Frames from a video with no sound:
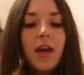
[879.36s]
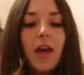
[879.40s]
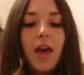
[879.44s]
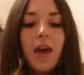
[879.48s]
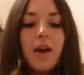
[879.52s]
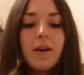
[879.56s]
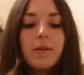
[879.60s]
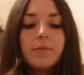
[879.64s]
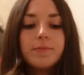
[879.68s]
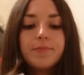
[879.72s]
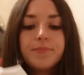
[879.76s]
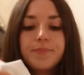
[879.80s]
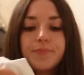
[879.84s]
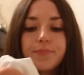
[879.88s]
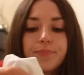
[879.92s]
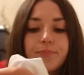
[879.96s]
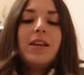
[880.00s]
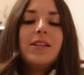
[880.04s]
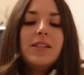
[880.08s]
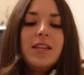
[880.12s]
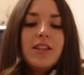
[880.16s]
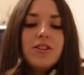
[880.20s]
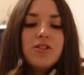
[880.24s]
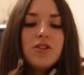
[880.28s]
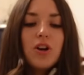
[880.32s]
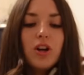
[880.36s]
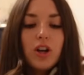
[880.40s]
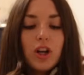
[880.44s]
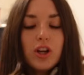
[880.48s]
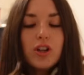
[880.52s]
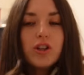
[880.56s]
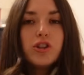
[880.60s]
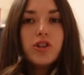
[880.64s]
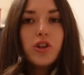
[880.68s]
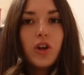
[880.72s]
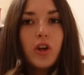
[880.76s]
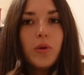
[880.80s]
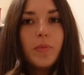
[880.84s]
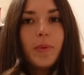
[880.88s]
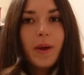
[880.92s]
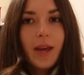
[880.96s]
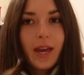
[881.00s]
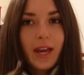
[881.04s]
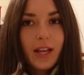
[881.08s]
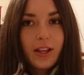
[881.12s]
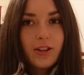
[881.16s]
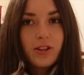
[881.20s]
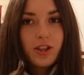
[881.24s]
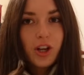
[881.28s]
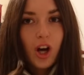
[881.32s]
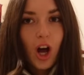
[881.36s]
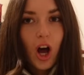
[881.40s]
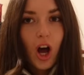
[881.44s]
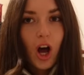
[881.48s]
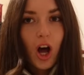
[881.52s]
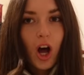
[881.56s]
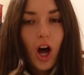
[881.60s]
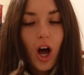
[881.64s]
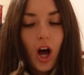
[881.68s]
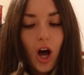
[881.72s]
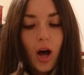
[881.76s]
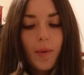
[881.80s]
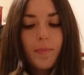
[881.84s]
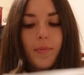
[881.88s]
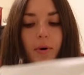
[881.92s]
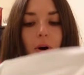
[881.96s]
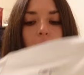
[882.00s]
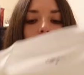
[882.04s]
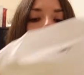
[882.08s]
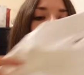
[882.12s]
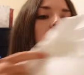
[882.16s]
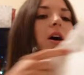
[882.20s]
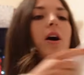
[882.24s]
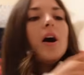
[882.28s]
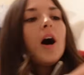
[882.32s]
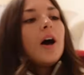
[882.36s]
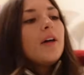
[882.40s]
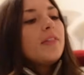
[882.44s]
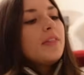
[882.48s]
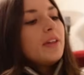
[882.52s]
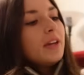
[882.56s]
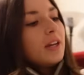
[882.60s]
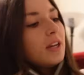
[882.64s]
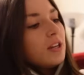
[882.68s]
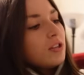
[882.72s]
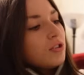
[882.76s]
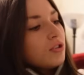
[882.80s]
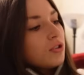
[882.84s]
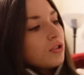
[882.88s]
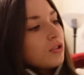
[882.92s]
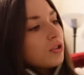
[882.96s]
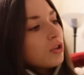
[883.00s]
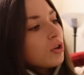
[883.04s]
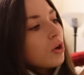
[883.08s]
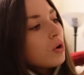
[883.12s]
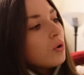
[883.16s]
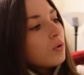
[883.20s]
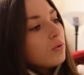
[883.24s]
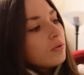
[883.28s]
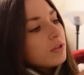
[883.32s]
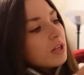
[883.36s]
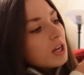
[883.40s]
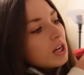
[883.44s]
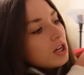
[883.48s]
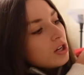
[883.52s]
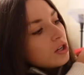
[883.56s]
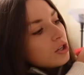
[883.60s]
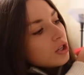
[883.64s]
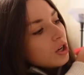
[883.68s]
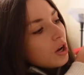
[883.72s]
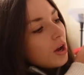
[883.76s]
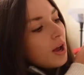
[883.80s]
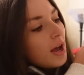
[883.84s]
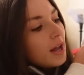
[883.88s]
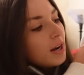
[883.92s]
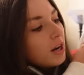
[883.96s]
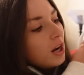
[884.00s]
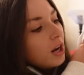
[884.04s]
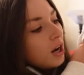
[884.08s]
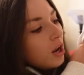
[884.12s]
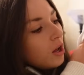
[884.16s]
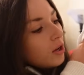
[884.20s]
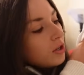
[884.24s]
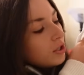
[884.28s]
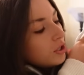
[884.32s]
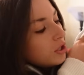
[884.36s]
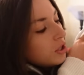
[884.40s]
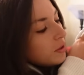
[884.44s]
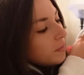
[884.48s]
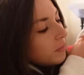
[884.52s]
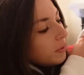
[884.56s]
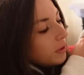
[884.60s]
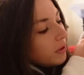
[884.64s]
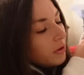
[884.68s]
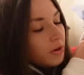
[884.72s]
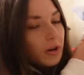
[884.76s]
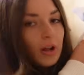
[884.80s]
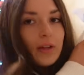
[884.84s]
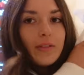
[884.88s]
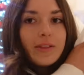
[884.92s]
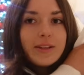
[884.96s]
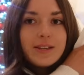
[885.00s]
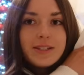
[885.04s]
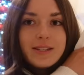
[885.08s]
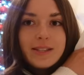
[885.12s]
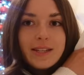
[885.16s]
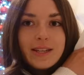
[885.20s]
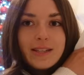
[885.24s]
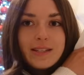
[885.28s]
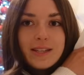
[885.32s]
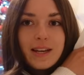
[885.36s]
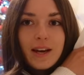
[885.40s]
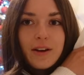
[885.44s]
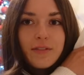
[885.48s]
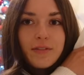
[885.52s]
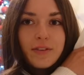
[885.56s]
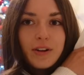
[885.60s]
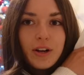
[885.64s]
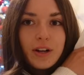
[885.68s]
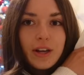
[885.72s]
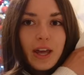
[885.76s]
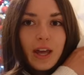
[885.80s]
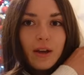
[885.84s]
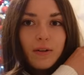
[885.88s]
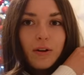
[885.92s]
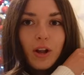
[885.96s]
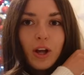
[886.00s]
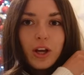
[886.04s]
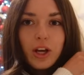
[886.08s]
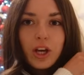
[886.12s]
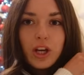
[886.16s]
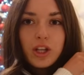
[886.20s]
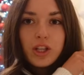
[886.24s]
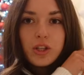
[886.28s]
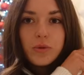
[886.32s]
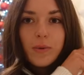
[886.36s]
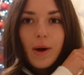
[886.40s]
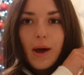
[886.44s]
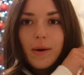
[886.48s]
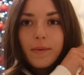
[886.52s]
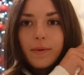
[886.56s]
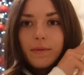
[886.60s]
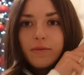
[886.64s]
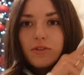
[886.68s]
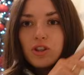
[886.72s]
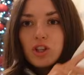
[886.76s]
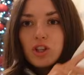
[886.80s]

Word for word: it. He's not like super into Carhartt, but I think it's just a cool t-shirt and I liked the blue and like the city. I feel like he'll like it to wear with